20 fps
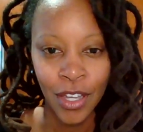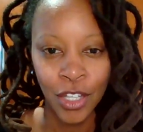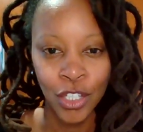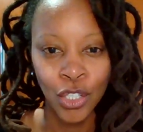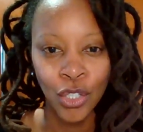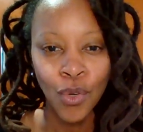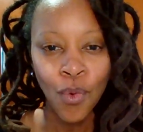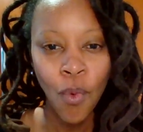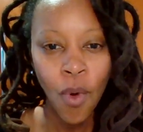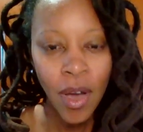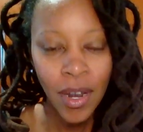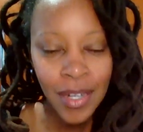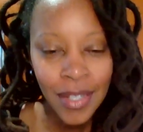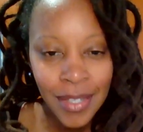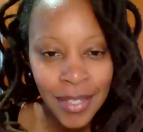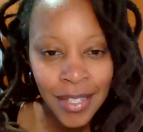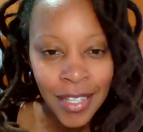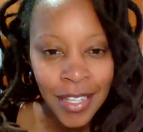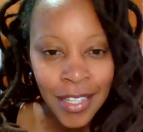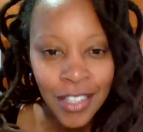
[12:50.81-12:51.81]
you want to
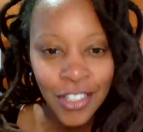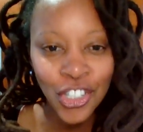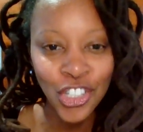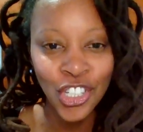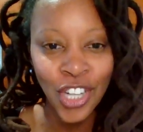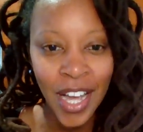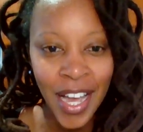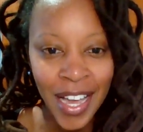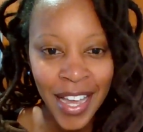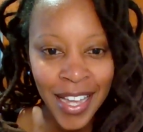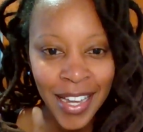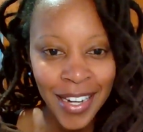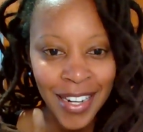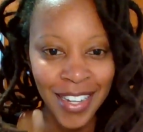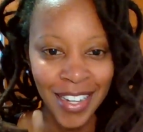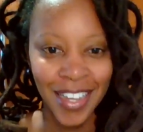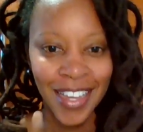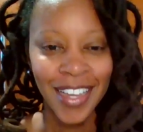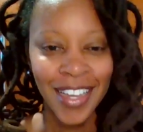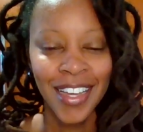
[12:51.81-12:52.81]
see the
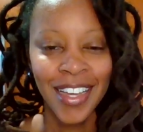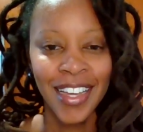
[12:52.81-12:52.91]
shine.